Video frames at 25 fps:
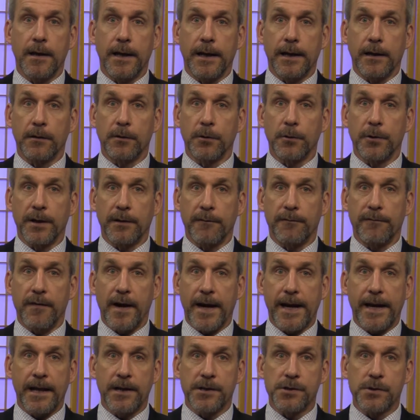including
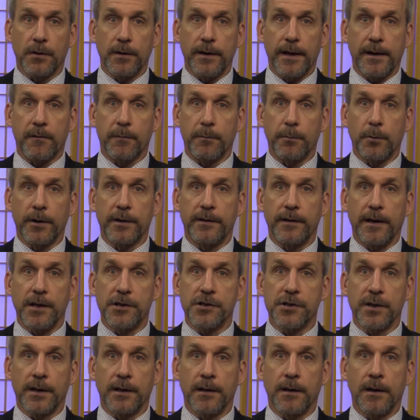financial
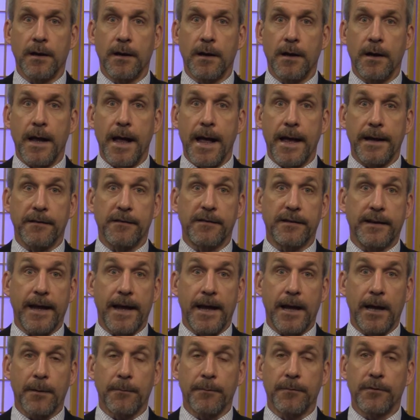exploitation and
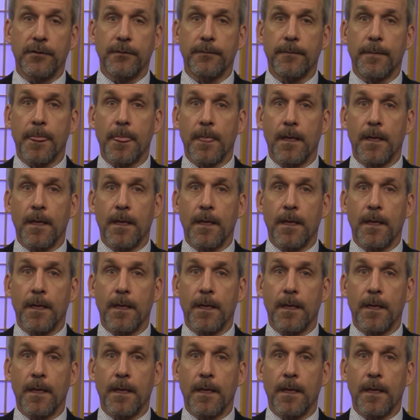scams.